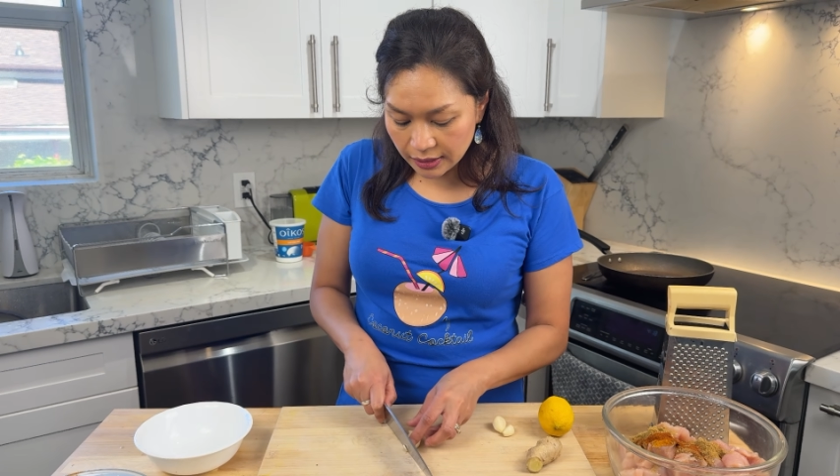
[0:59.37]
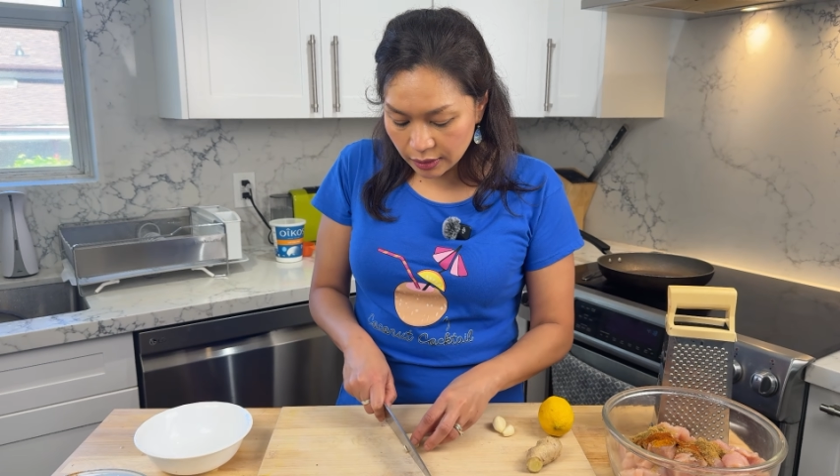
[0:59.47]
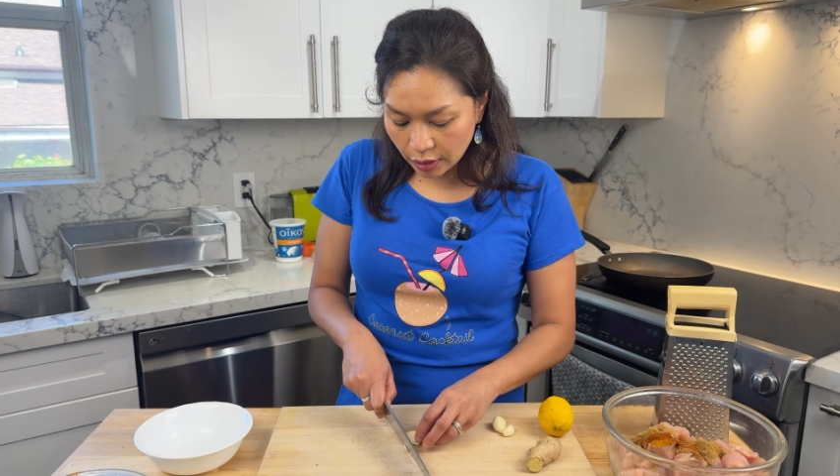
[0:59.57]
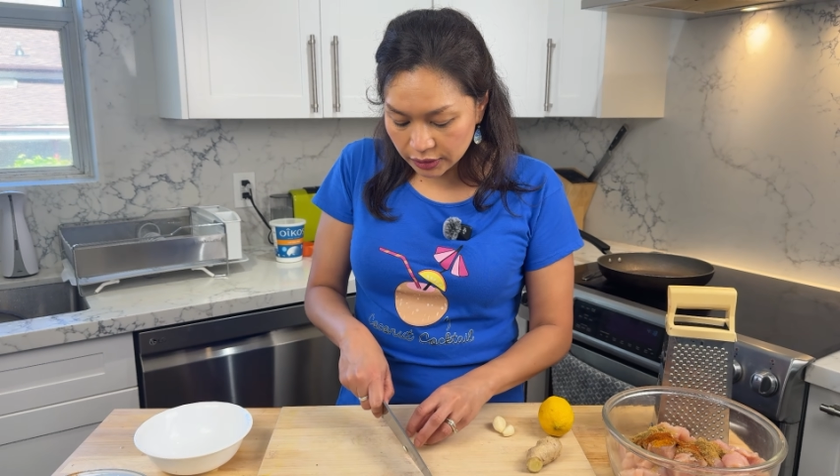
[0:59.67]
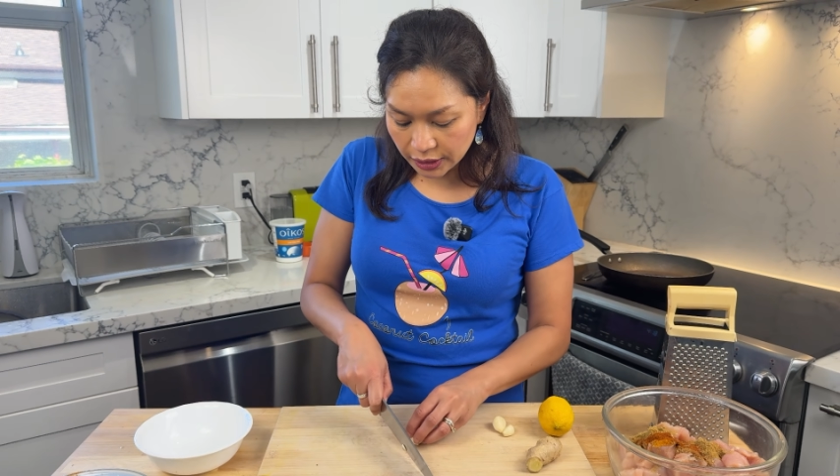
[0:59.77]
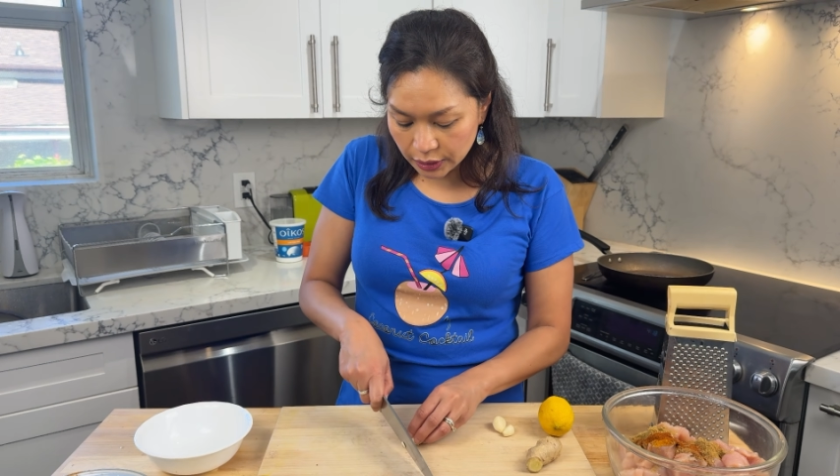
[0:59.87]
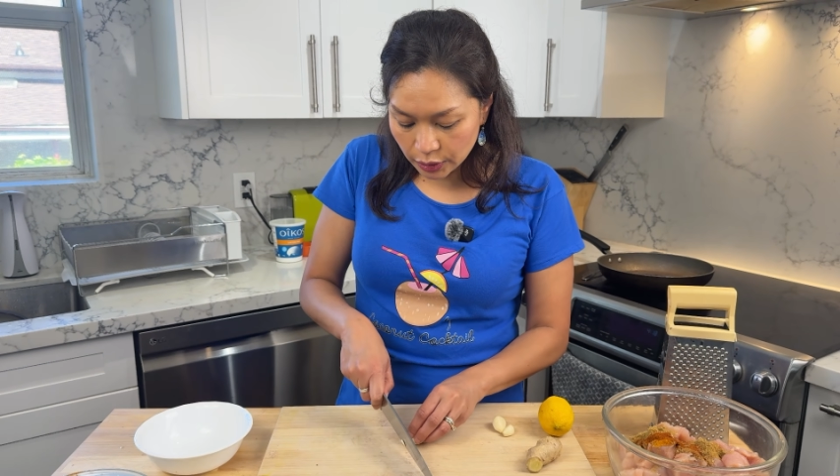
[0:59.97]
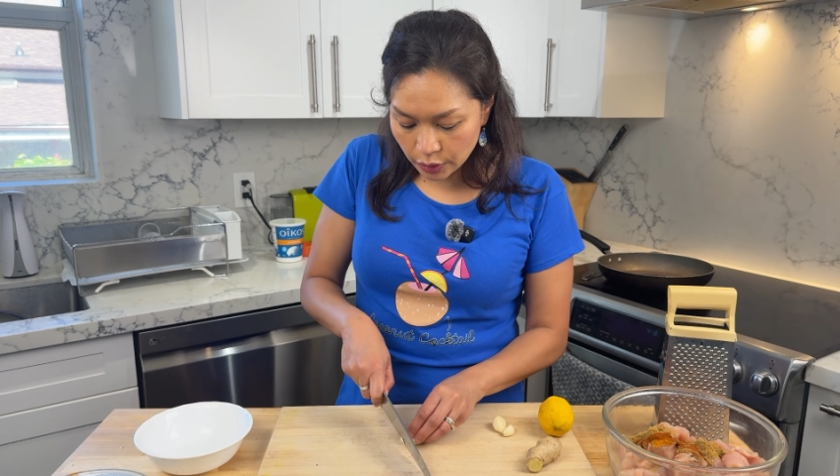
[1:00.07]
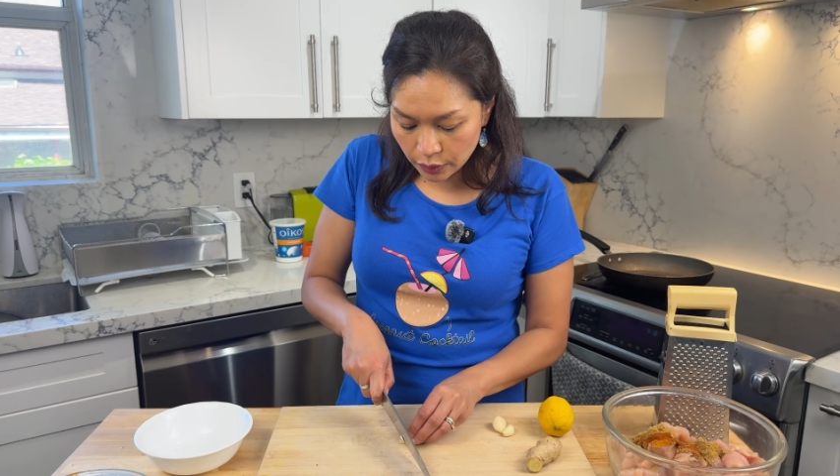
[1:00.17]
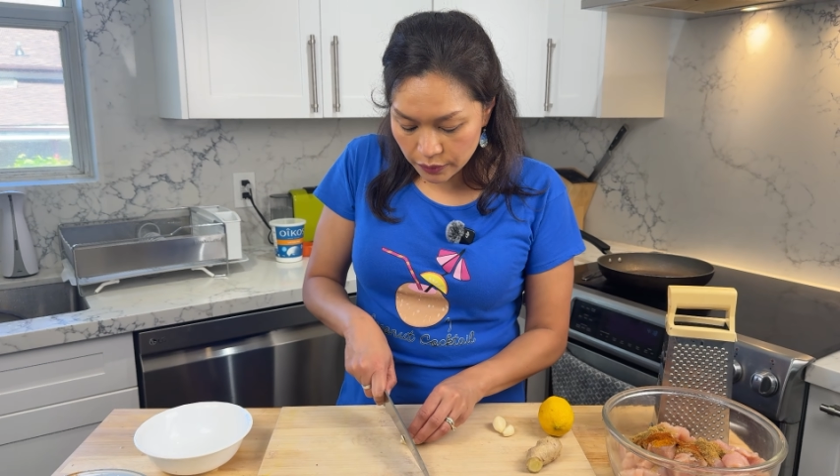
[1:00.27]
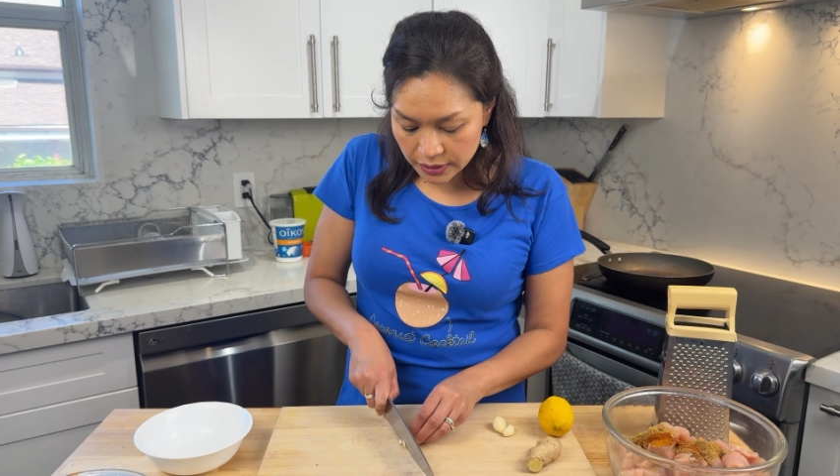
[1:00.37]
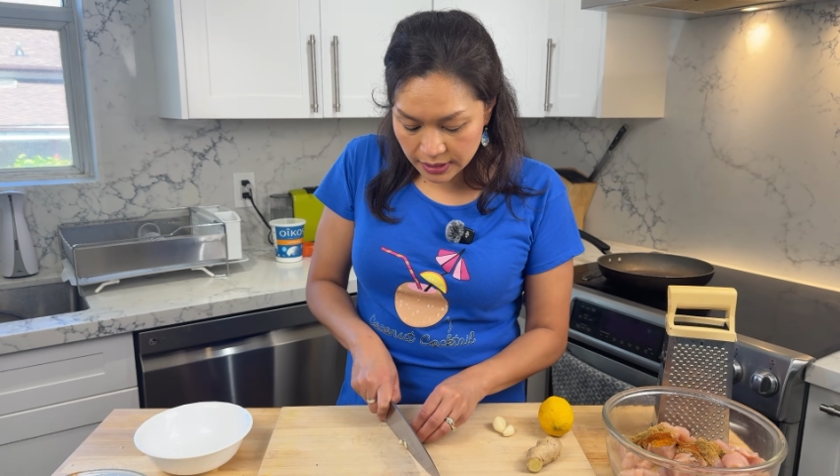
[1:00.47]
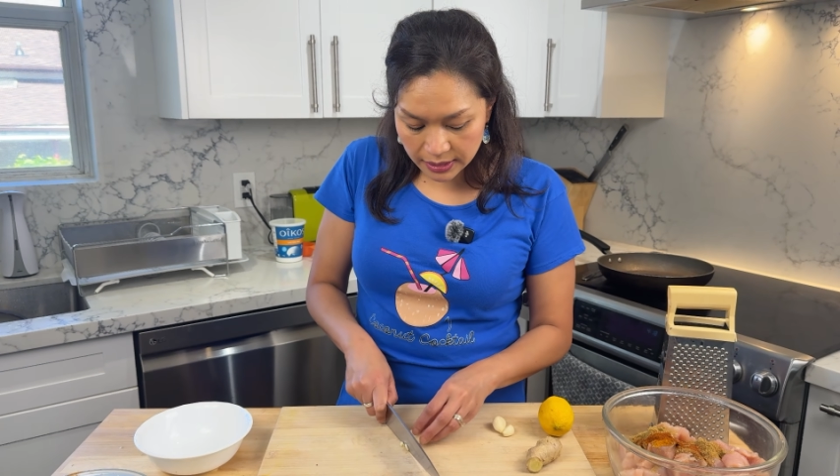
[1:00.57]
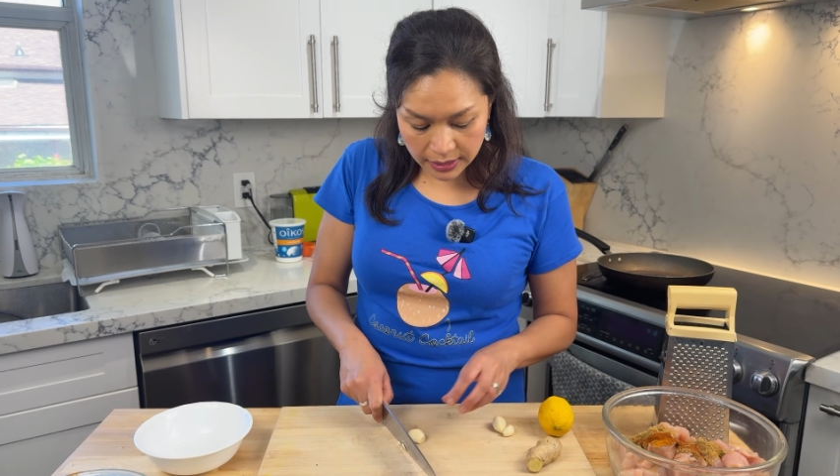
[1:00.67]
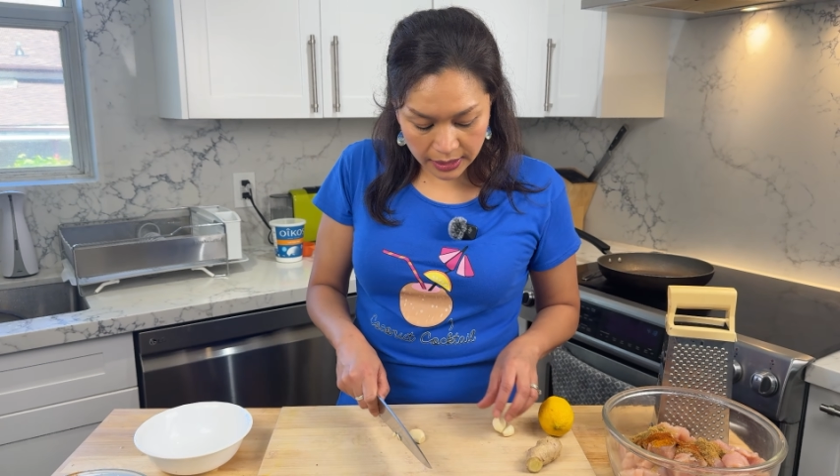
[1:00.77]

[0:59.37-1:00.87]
garlic cloves